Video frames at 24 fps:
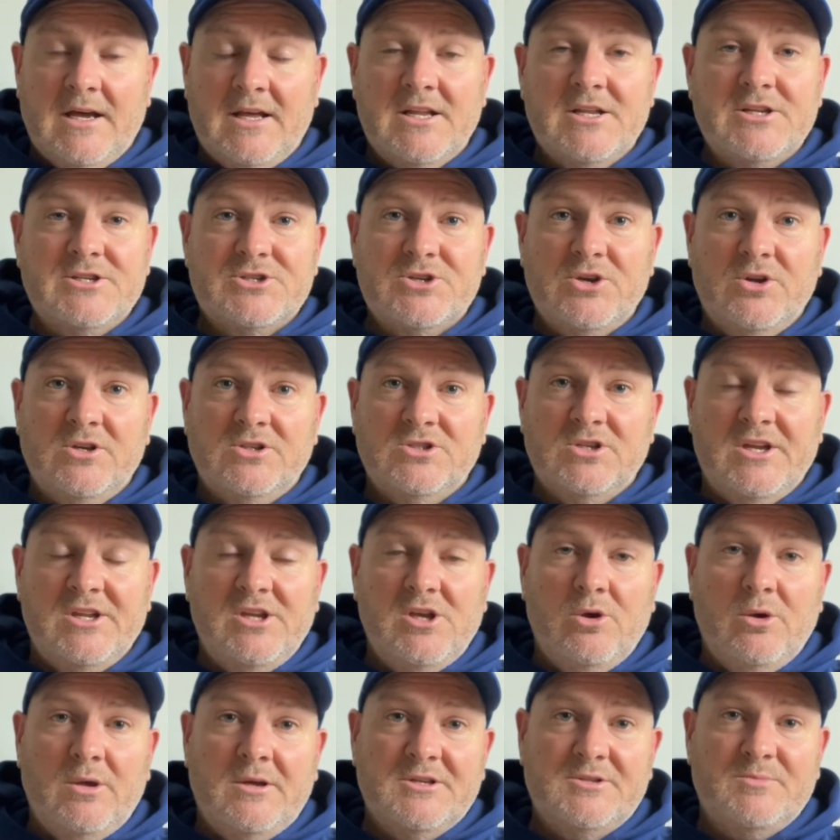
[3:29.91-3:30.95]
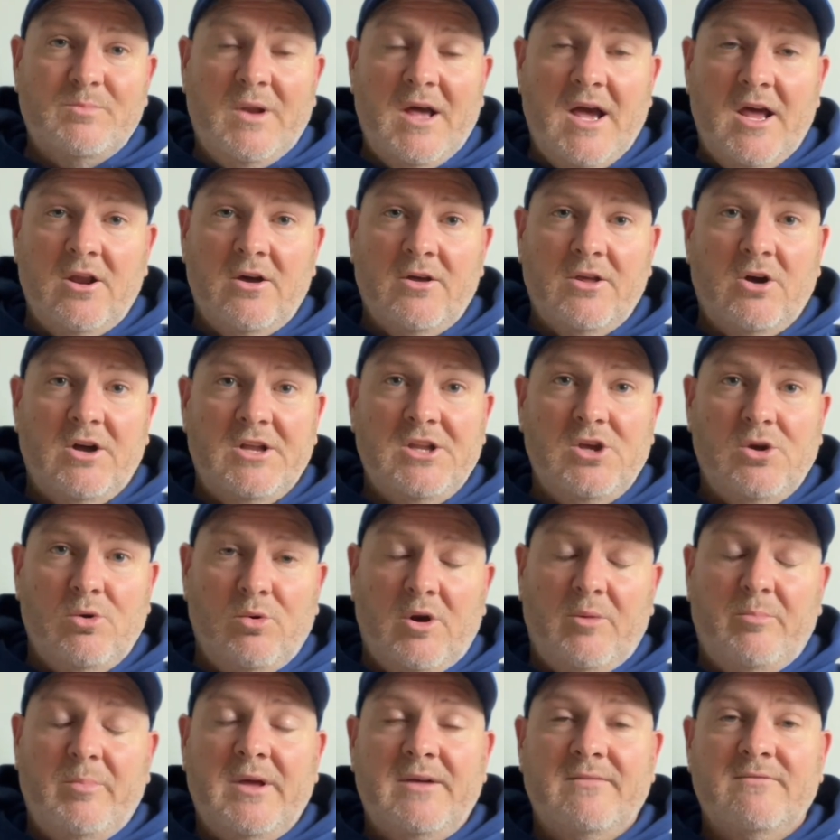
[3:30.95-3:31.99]
And as soon as I knew he was playing, I knew
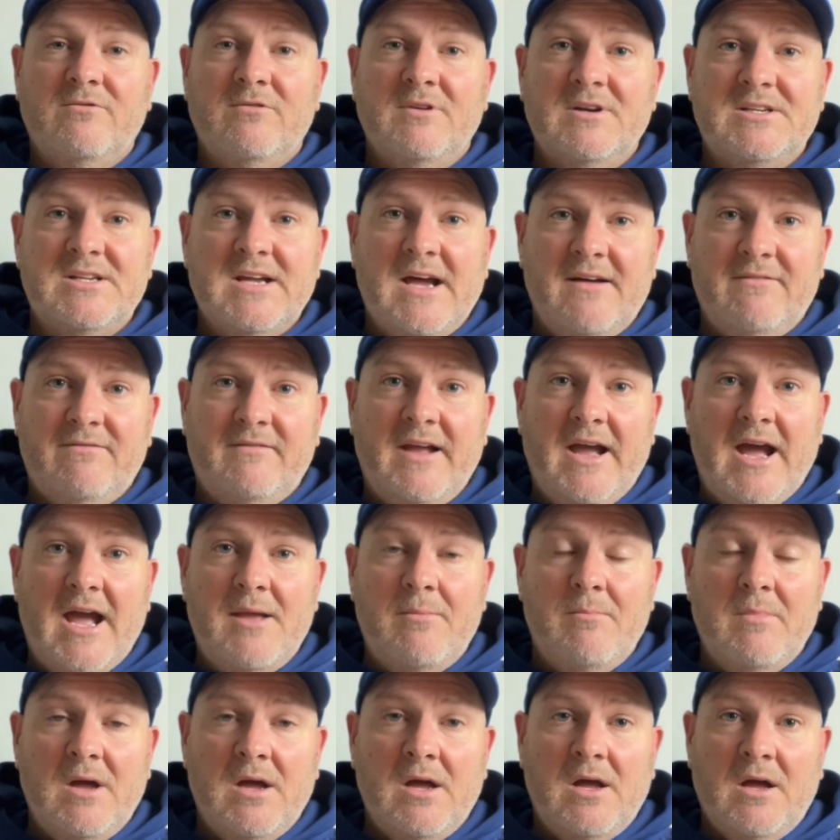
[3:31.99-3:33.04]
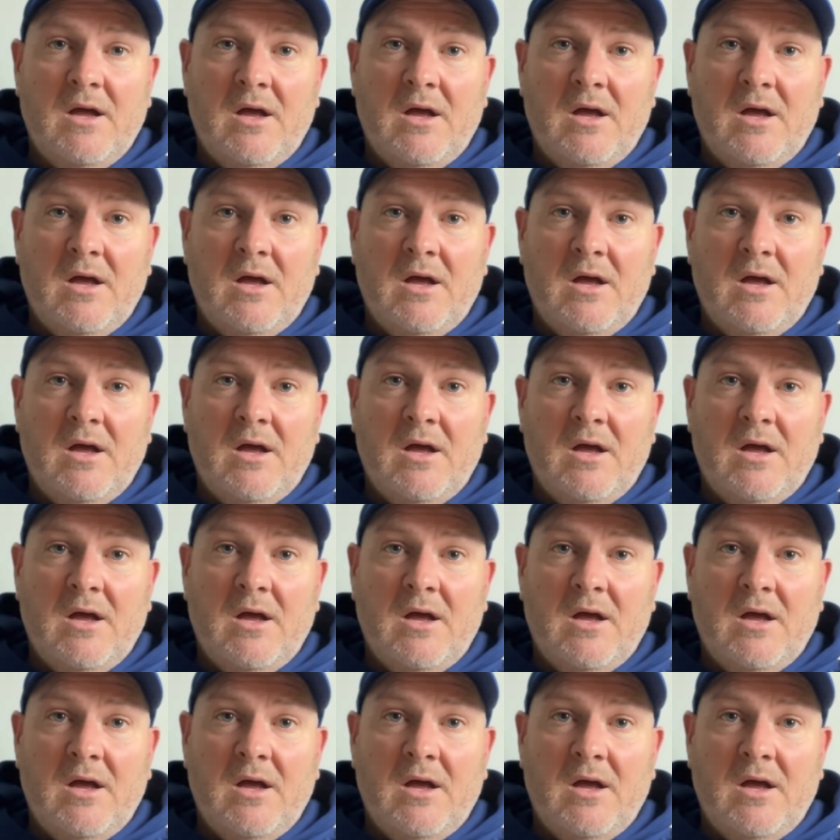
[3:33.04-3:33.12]
it'd been for a tough game.